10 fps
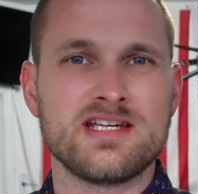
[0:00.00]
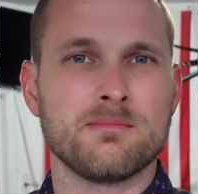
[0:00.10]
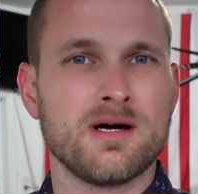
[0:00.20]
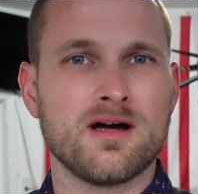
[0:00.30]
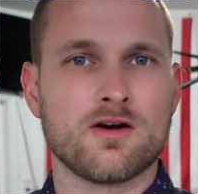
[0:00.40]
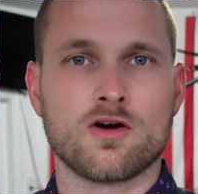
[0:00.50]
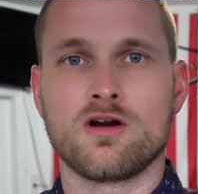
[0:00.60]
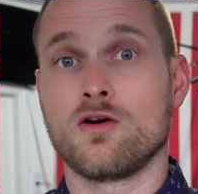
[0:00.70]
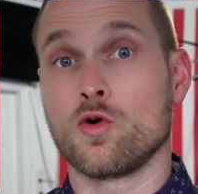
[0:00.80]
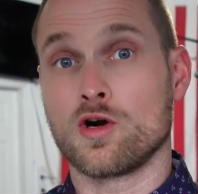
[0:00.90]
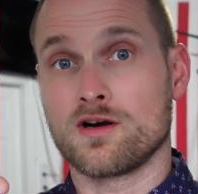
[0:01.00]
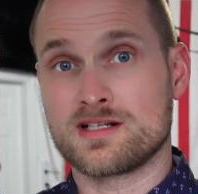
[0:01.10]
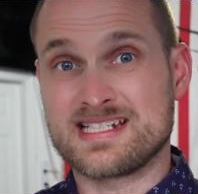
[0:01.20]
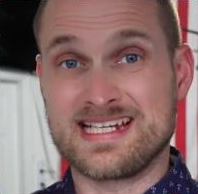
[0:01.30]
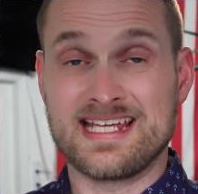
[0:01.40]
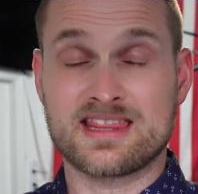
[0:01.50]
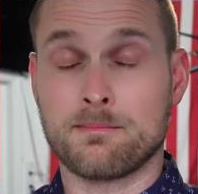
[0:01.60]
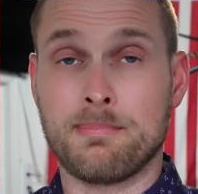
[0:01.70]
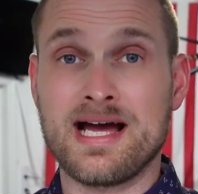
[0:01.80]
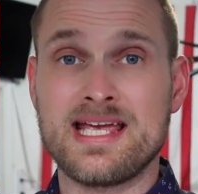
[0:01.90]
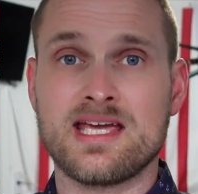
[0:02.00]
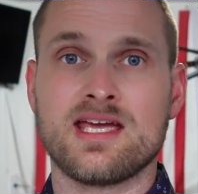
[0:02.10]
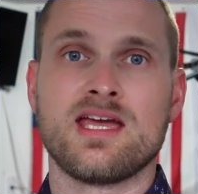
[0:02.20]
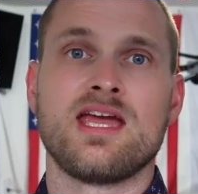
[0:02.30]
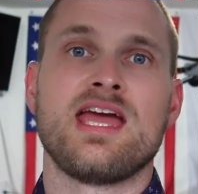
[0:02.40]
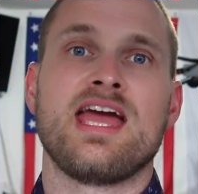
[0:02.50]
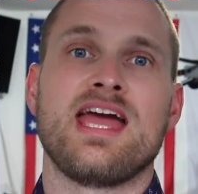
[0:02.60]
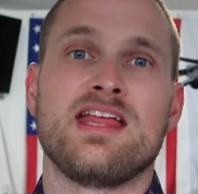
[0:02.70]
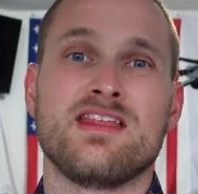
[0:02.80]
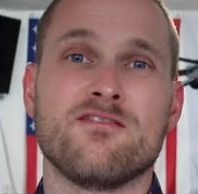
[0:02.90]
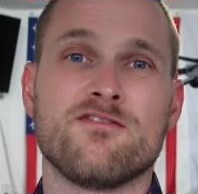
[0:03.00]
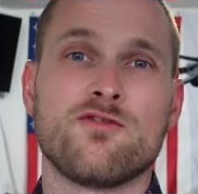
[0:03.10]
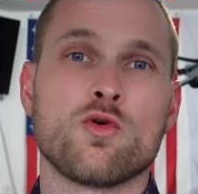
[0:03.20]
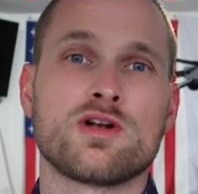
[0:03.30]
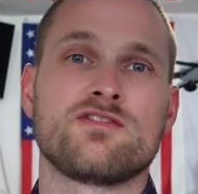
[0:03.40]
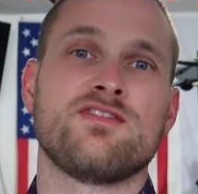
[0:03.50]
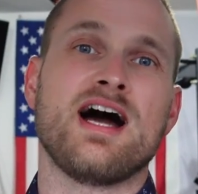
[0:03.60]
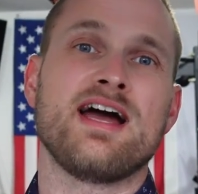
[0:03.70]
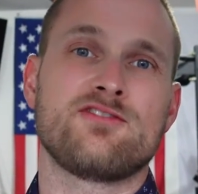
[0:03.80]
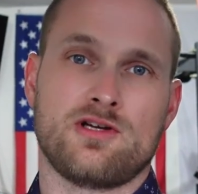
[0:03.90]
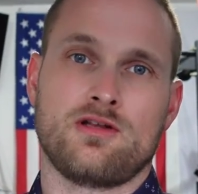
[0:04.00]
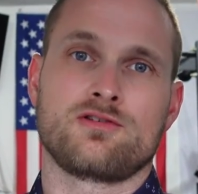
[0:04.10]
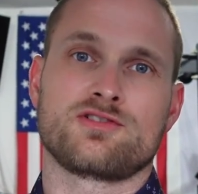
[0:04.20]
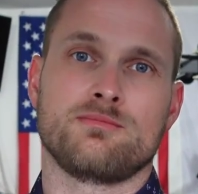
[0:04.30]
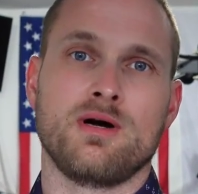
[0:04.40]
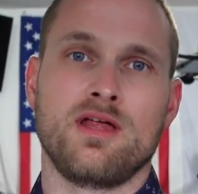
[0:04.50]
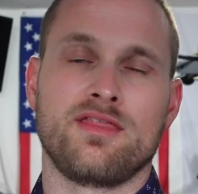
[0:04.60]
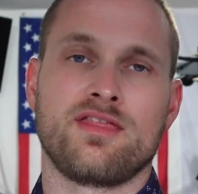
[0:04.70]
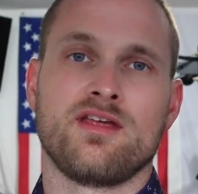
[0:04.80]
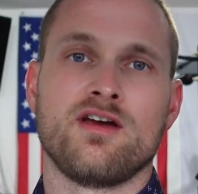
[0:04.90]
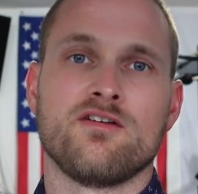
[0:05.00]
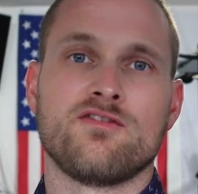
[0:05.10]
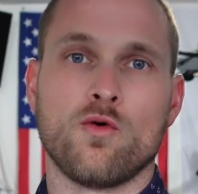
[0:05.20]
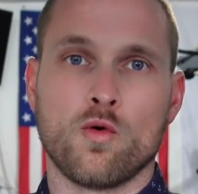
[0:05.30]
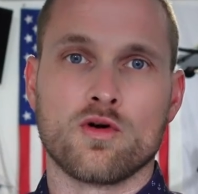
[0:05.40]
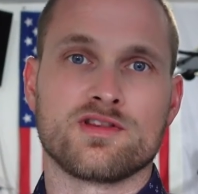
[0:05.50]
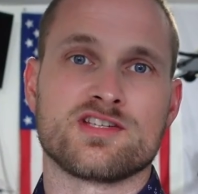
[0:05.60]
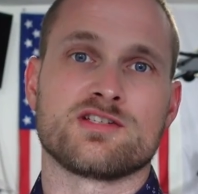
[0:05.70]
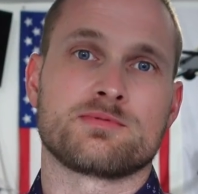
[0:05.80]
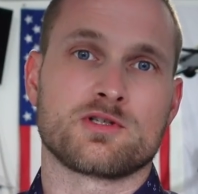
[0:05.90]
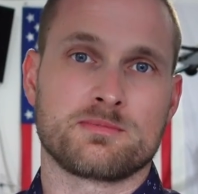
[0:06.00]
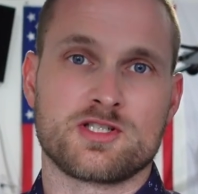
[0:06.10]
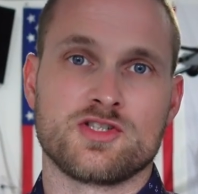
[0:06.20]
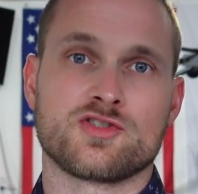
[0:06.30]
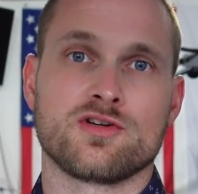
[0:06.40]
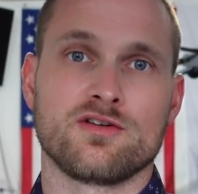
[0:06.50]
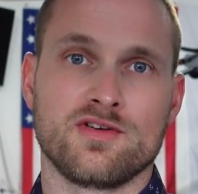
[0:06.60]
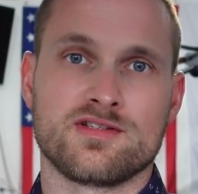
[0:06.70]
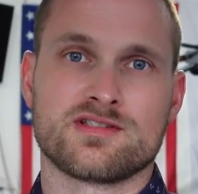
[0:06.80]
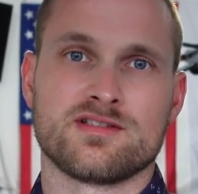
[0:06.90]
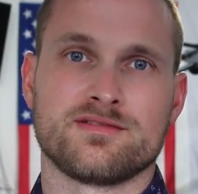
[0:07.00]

a month, or to get the bike, and then $45 a month for the subscription service.